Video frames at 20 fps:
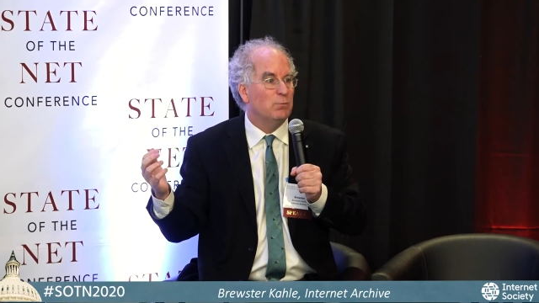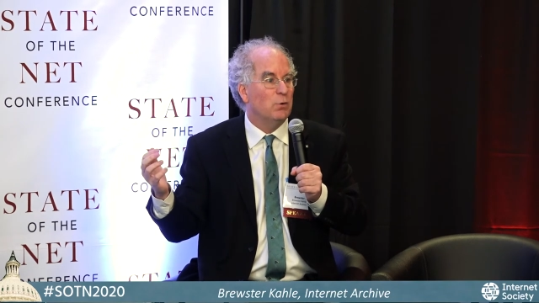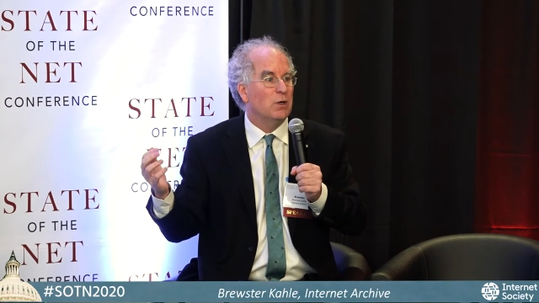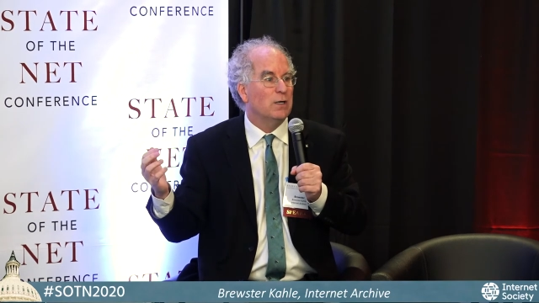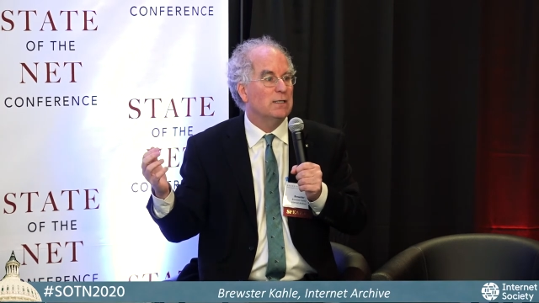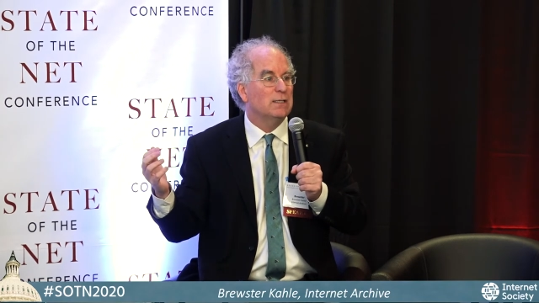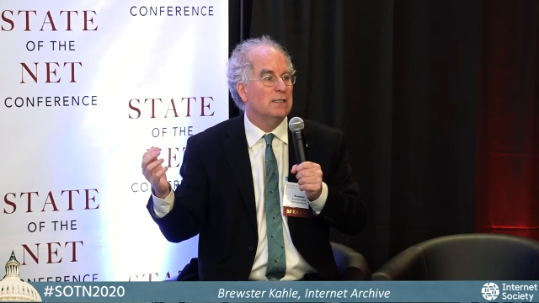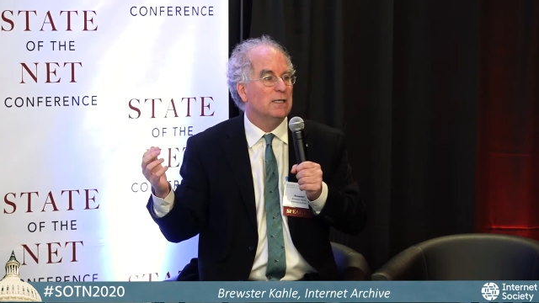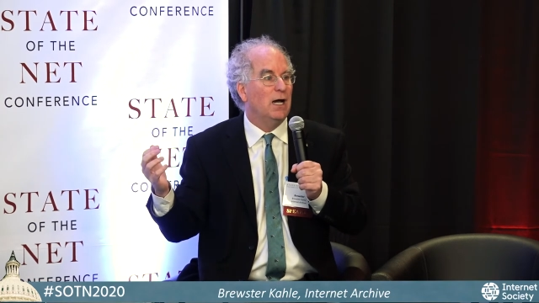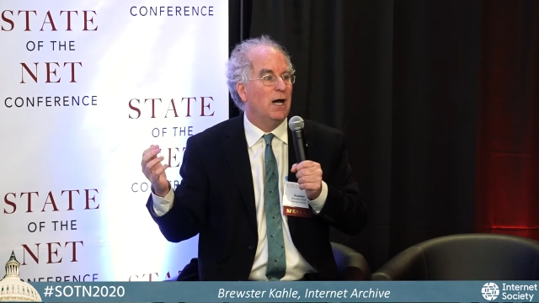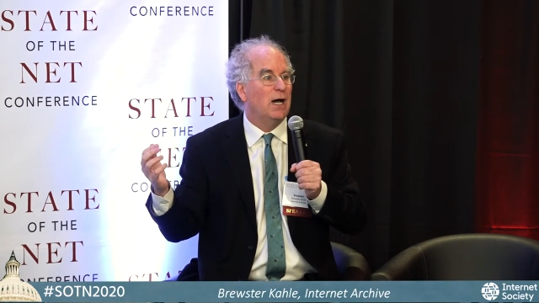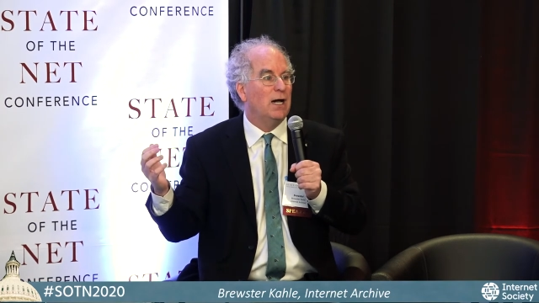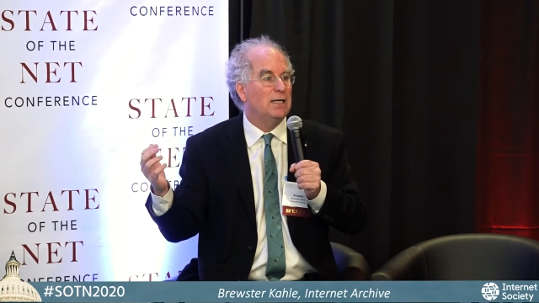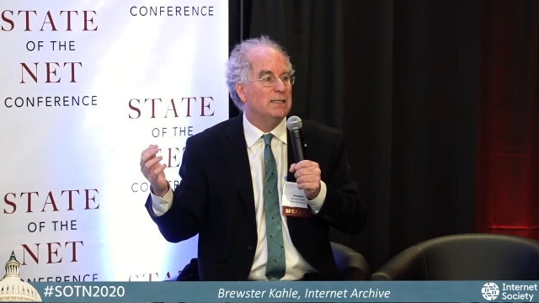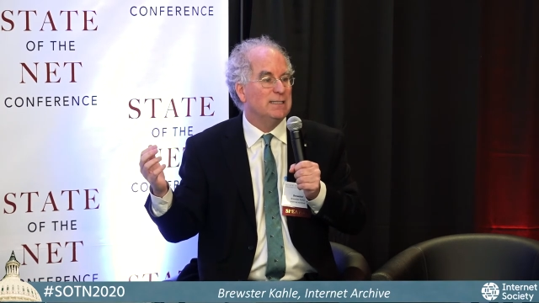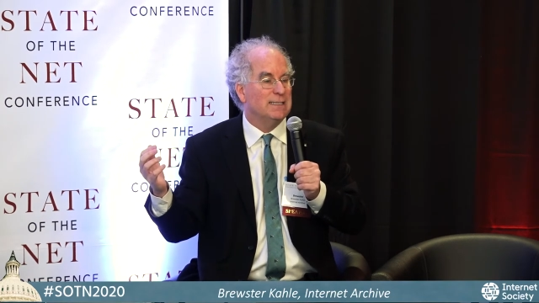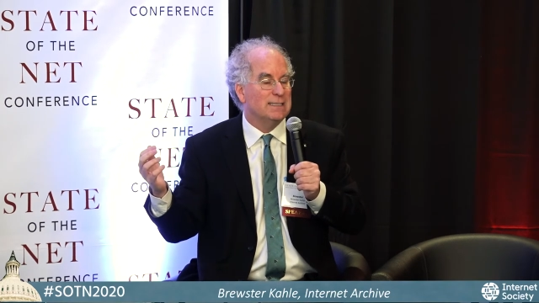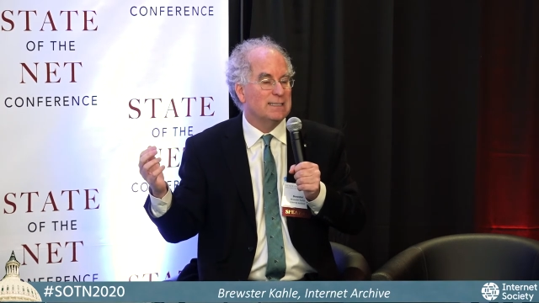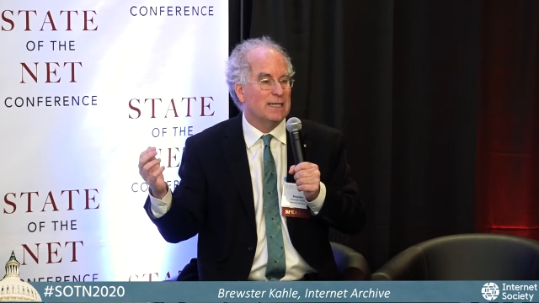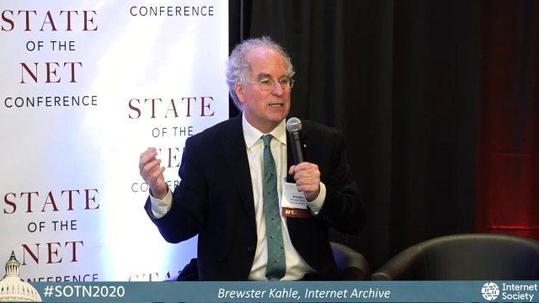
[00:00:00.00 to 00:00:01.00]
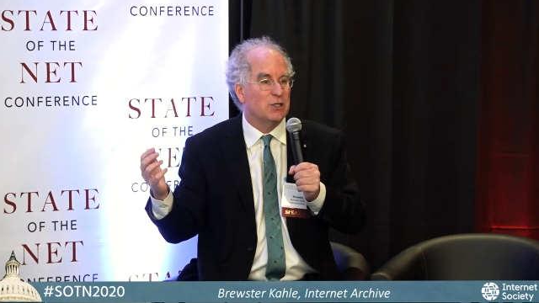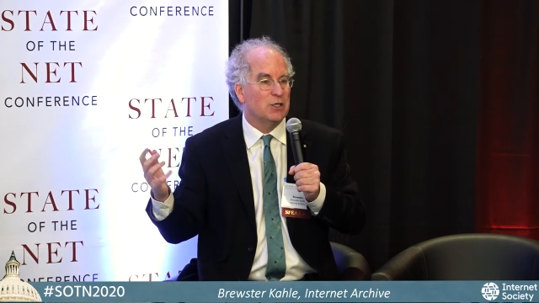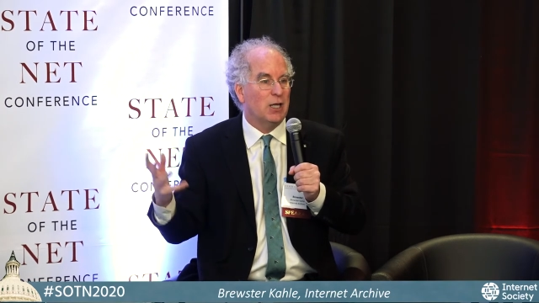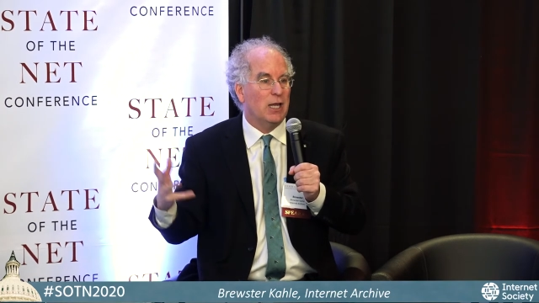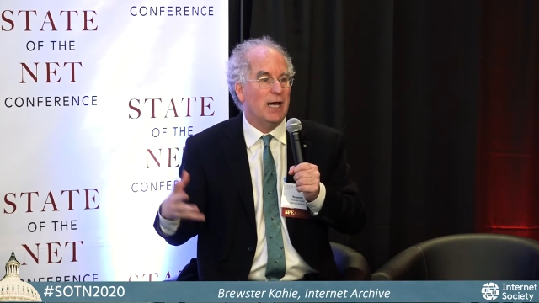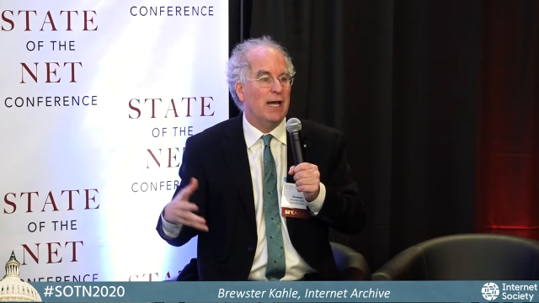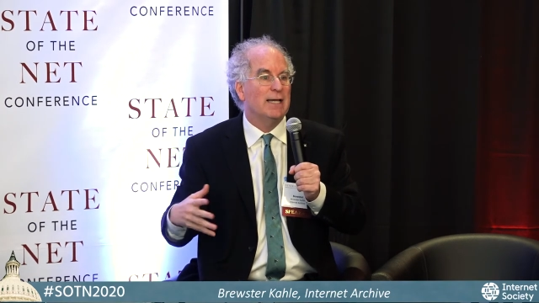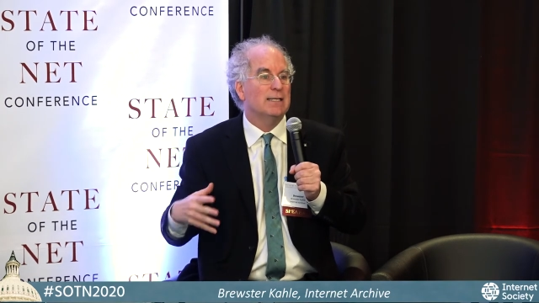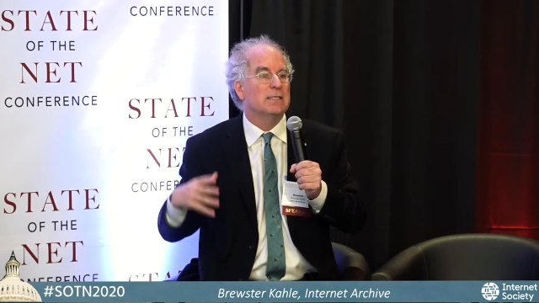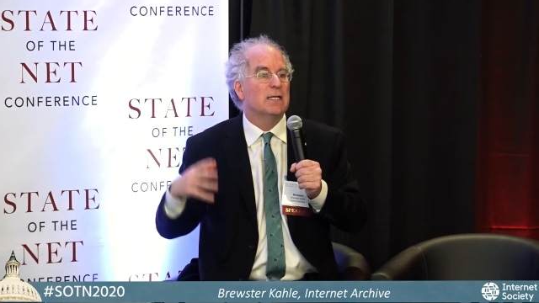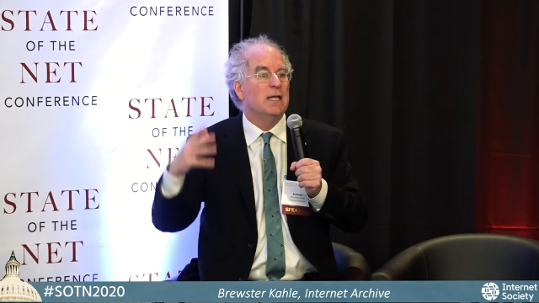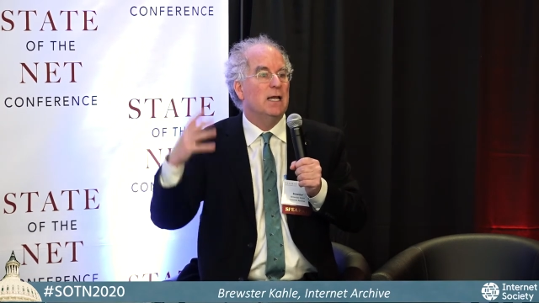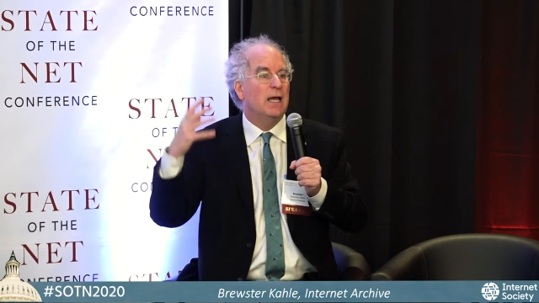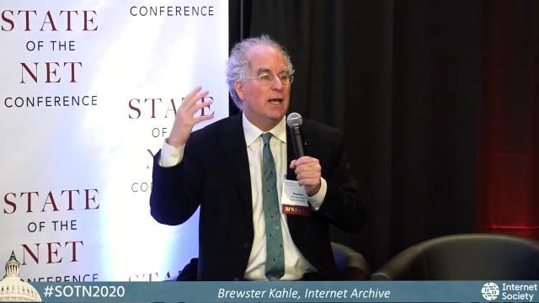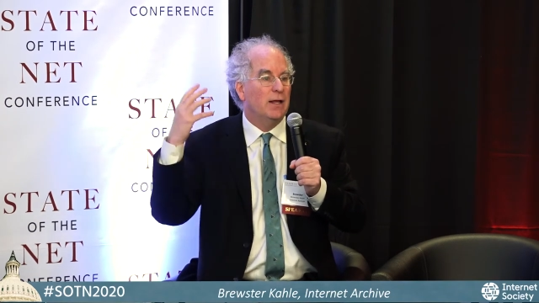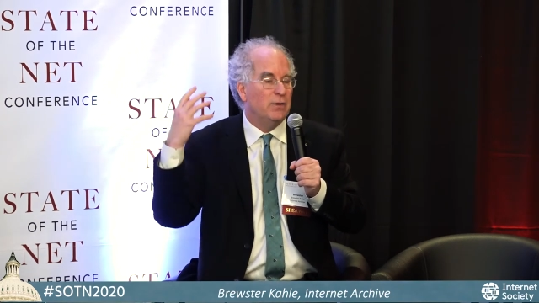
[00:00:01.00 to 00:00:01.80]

more decentralized,